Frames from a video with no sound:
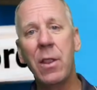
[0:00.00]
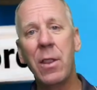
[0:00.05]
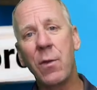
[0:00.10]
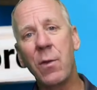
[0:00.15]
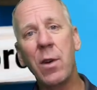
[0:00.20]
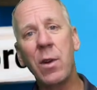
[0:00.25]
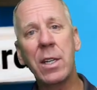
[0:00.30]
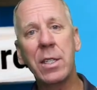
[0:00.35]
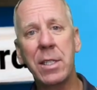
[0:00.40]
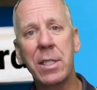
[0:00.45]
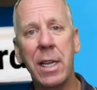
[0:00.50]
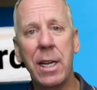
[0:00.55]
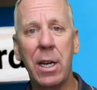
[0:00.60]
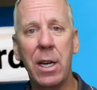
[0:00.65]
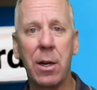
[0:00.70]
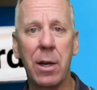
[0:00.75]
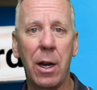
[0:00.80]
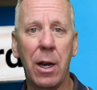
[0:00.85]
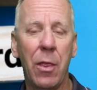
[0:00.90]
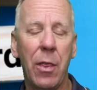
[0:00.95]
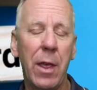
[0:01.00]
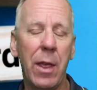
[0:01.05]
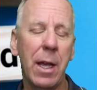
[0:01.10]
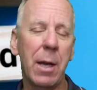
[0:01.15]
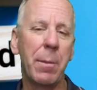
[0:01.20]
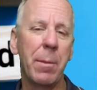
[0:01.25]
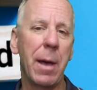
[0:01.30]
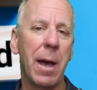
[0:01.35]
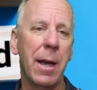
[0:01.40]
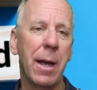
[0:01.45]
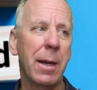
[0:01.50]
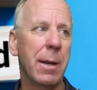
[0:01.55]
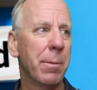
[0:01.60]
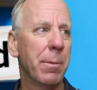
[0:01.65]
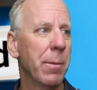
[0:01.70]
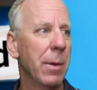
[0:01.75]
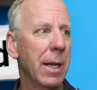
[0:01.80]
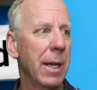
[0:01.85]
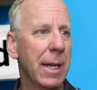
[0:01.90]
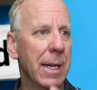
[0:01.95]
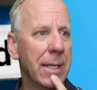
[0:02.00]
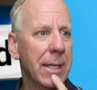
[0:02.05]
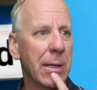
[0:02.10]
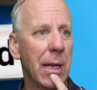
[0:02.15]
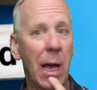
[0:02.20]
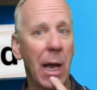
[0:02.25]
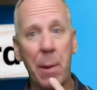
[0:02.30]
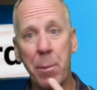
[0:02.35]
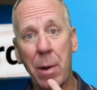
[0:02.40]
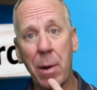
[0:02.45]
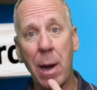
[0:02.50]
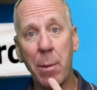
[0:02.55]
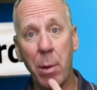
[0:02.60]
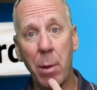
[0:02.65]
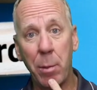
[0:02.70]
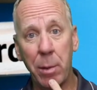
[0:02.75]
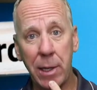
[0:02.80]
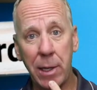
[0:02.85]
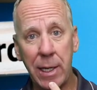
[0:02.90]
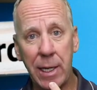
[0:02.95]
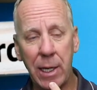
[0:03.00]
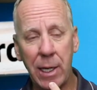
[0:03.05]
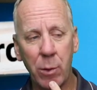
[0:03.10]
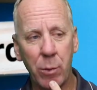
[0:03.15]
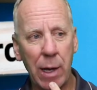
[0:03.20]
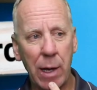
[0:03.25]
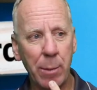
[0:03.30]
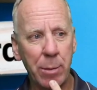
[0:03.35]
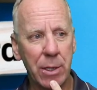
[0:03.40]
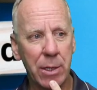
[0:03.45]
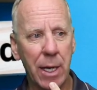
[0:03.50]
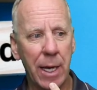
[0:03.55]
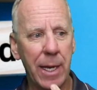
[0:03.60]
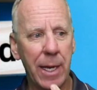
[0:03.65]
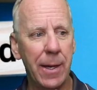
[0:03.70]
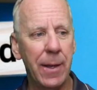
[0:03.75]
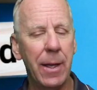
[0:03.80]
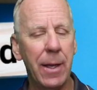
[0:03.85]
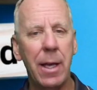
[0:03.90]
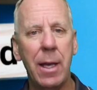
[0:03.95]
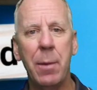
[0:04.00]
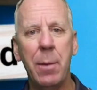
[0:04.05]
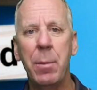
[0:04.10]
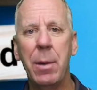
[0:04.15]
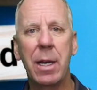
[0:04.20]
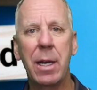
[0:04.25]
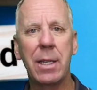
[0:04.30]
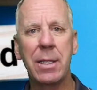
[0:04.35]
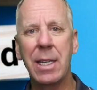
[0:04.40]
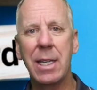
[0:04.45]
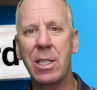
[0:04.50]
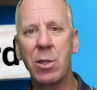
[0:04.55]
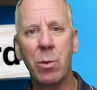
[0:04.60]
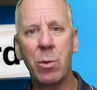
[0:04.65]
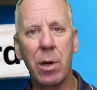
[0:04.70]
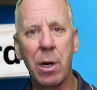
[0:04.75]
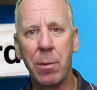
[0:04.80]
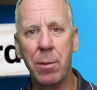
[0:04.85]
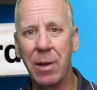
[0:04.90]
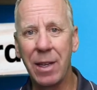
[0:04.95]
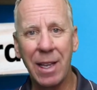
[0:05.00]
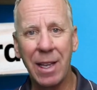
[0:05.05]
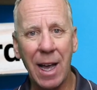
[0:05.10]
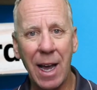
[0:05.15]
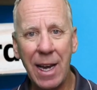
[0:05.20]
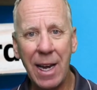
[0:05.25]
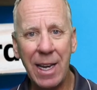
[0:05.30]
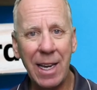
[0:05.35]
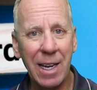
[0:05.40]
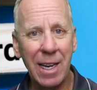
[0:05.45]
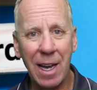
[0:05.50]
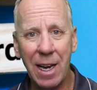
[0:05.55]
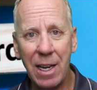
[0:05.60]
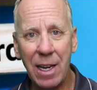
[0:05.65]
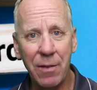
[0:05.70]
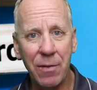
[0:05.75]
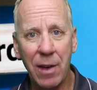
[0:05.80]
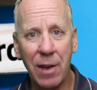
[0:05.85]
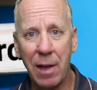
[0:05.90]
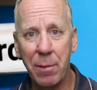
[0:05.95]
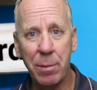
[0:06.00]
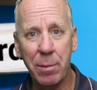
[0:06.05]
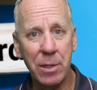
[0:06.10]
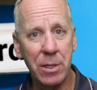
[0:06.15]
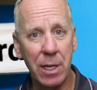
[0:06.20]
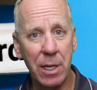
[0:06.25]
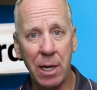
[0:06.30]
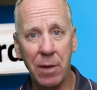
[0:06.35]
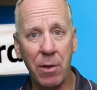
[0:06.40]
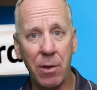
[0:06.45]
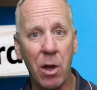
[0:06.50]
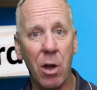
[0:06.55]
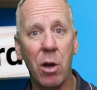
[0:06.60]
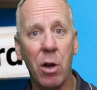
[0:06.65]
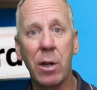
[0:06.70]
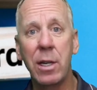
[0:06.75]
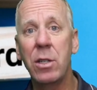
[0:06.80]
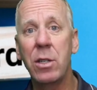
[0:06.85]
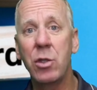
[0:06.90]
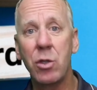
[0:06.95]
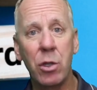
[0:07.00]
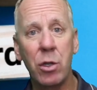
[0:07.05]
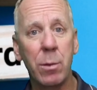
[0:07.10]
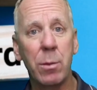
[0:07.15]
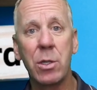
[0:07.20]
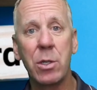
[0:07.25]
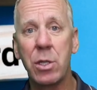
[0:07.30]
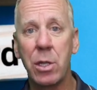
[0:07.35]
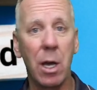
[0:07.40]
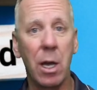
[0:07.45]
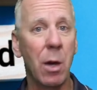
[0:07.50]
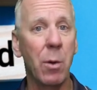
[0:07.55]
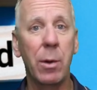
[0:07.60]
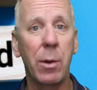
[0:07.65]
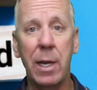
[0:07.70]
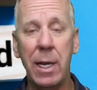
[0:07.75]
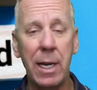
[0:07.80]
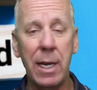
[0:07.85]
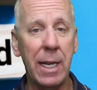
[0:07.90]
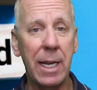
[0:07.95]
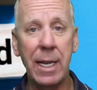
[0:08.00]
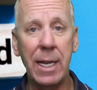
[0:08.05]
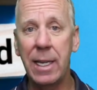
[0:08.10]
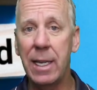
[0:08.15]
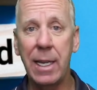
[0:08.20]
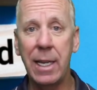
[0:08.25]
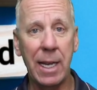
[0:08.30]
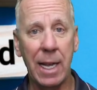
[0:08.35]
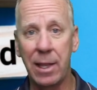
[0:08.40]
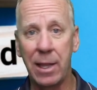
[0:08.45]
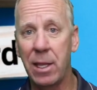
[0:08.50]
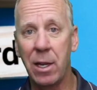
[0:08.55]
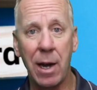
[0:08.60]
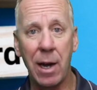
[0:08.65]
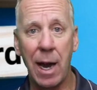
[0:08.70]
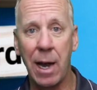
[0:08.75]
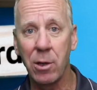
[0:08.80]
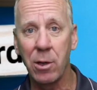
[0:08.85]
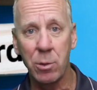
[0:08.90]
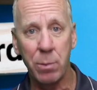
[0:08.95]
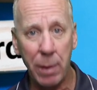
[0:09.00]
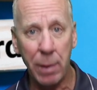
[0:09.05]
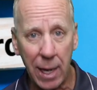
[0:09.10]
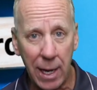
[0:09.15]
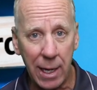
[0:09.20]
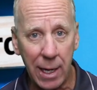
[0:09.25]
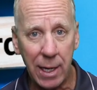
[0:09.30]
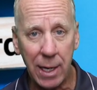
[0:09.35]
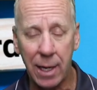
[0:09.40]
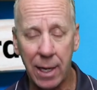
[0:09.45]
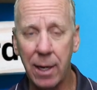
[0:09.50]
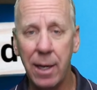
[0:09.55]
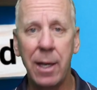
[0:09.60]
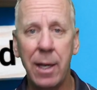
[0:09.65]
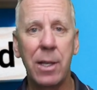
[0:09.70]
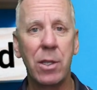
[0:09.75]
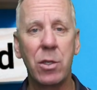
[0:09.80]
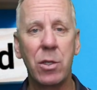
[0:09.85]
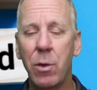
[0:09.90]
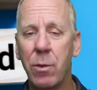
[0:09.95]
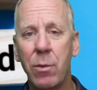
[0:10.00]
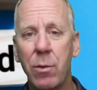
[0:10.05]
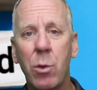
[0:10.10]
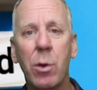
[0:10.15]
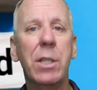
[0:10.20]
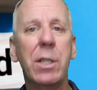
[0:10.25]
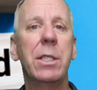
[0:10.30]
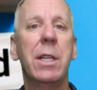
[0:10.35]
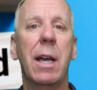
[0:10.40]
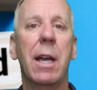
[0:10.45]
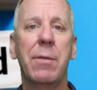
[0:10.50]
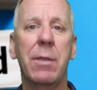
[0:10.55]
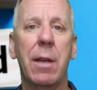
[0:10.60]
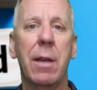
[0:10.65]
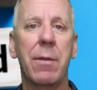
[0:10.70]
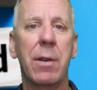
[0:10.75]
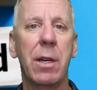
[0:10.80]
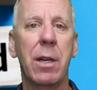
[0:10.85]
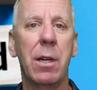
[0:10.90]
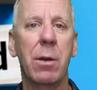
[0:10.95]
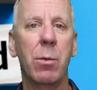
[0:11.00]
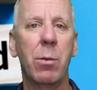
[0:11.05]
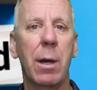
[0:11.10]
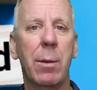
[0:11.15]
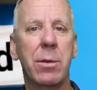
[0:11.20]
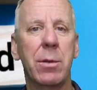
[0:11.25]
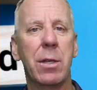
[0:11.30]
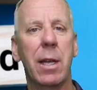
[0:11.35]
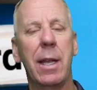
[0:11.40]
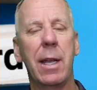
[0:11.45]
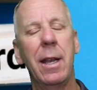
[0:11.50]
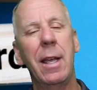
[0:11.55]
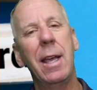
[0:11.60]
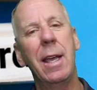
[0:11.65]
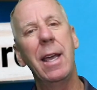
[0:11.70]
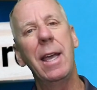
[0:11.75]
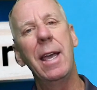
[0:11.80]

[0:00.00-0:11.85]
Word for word: the first thing you're going to think about is I probably need a website because that's where 90 95% of all consumers go when they need to get their house painted. So, of course, you have to have a good website.